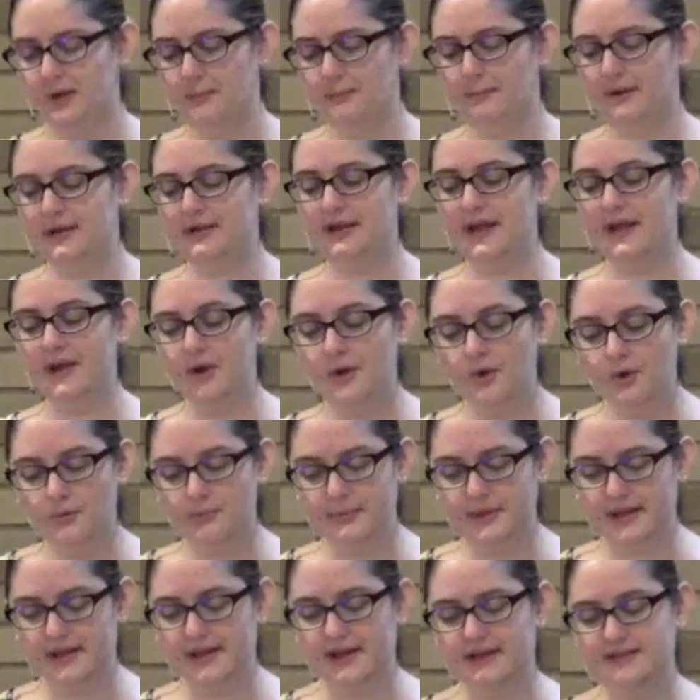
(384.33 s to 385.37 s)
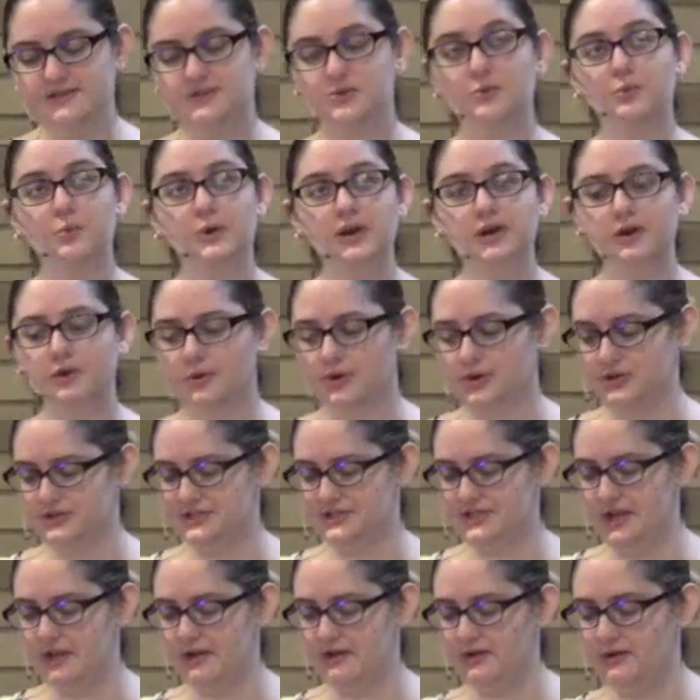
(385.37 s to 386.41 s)
but Naomi, as a widow
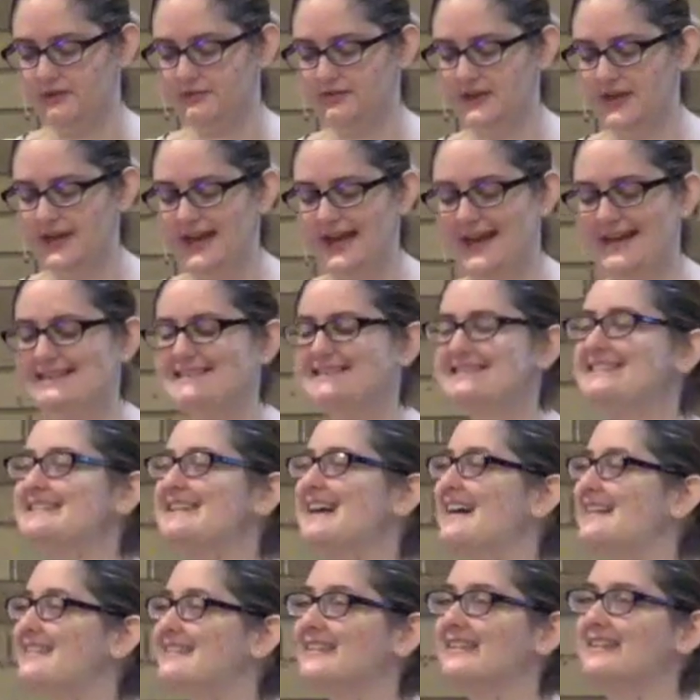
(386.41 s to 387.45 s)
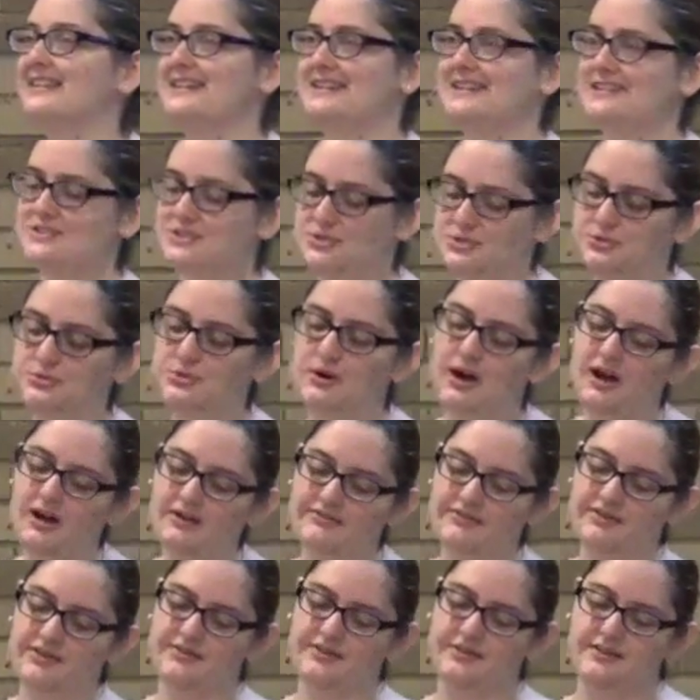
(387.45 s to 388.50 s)
herself, has nothing to
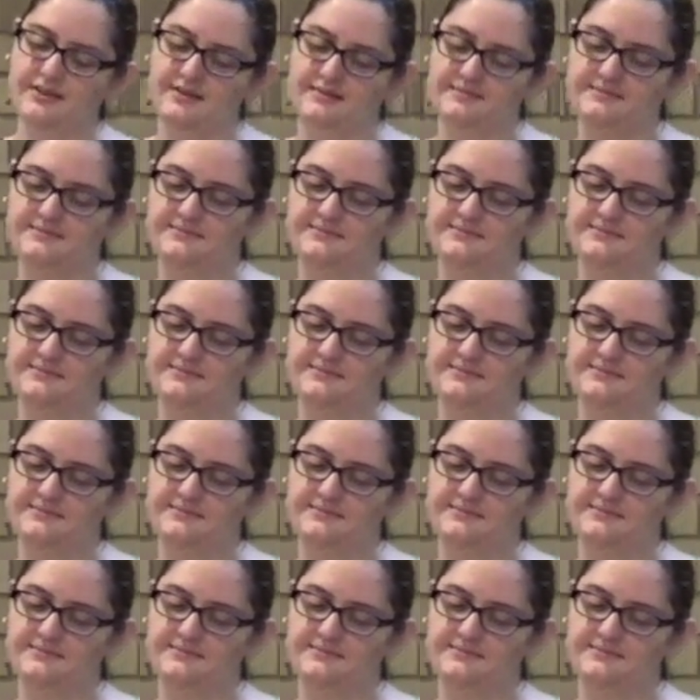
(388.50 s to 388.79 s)
offer them.